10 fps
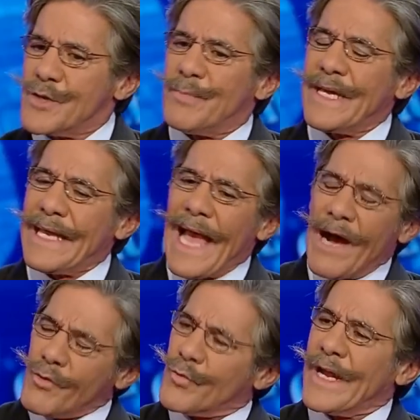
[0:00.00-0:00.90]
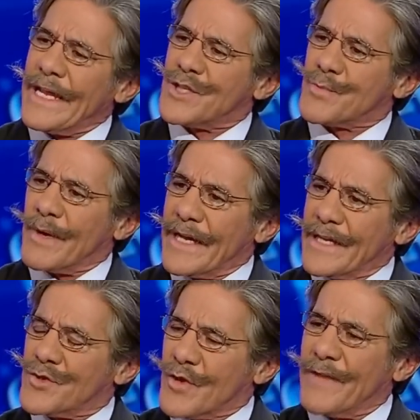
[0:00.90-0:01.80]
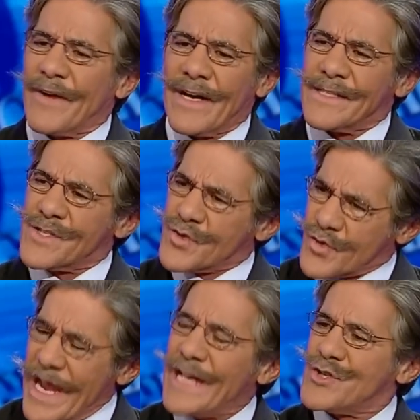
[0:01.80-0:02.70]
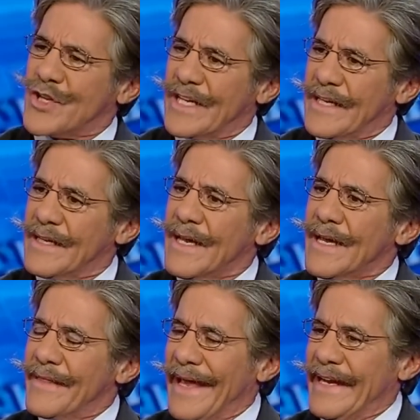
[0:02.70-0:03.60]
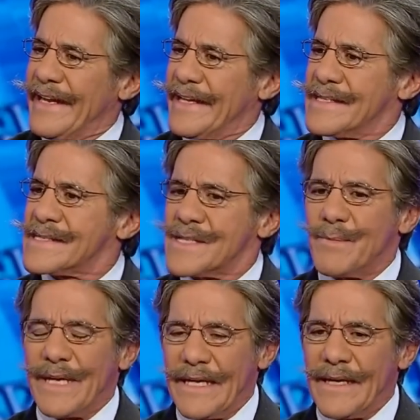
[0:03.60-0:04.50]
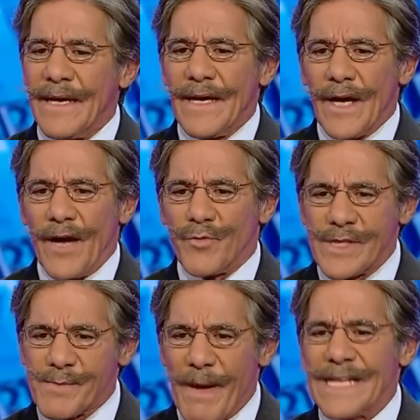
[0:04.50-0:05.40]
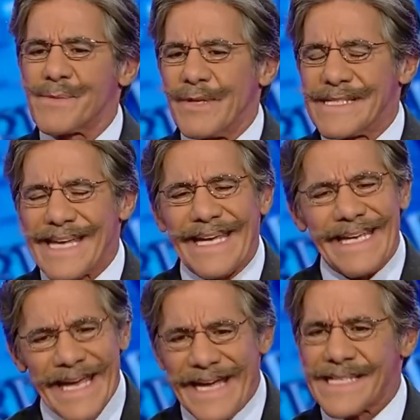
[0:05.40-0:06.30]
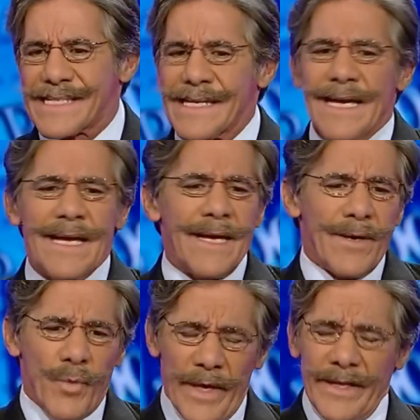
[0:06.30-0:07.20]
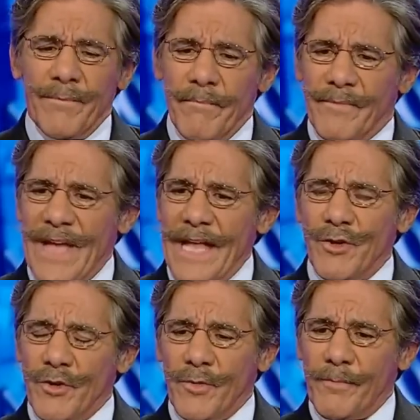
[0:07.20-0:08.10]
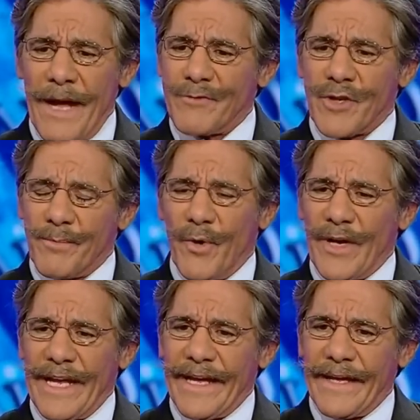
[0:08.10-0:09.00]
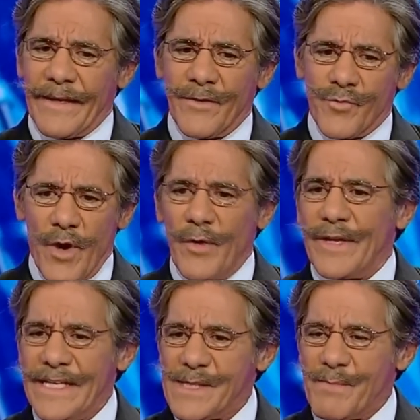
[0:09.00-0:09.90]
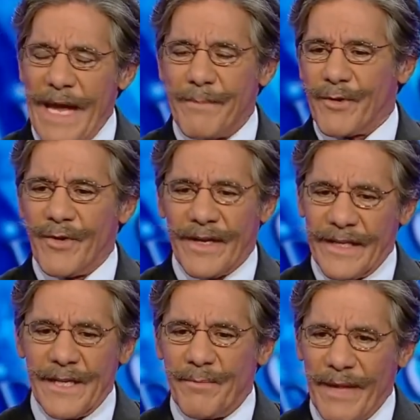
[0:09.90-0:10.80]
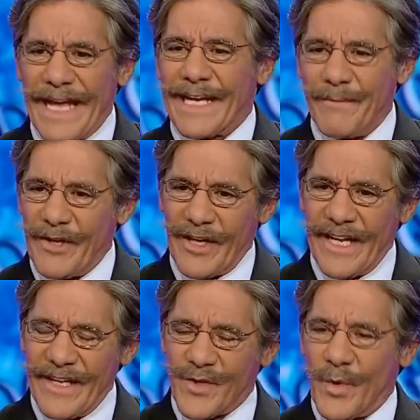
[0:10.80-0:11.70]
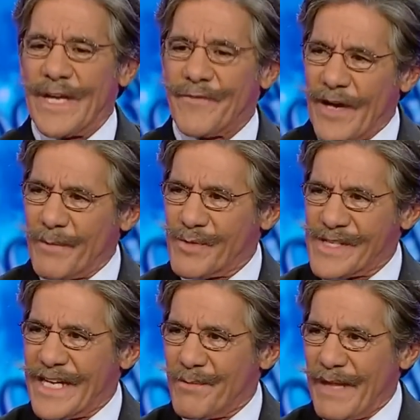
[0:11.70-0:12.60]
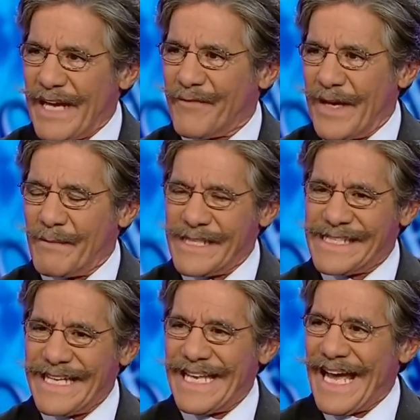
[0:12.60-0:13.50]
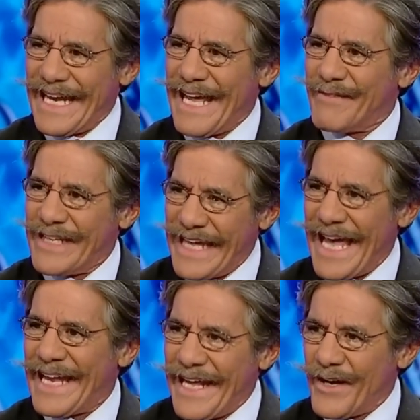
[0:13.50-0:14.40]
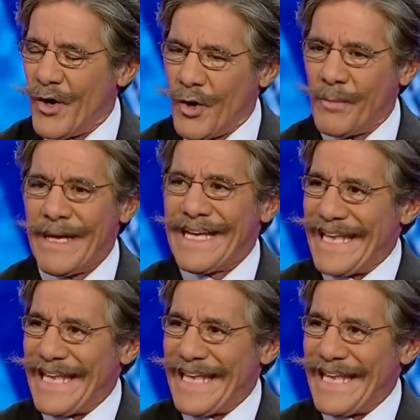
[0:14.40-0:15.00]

to be outraged by Trayvon's tragedy than it is to be uh, responsible and say, yes, when Daniel Patrick Moynihan wrote his paper on the black community, 25% of black families did not have a dad at home.